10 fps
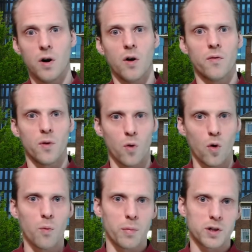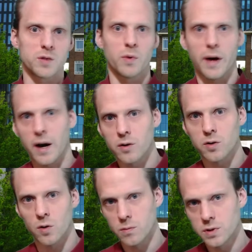over all possible
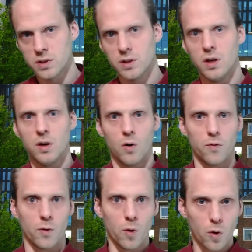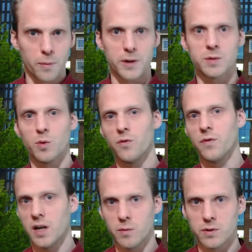outcomes of all possible
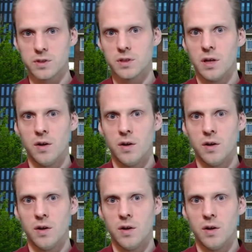variables,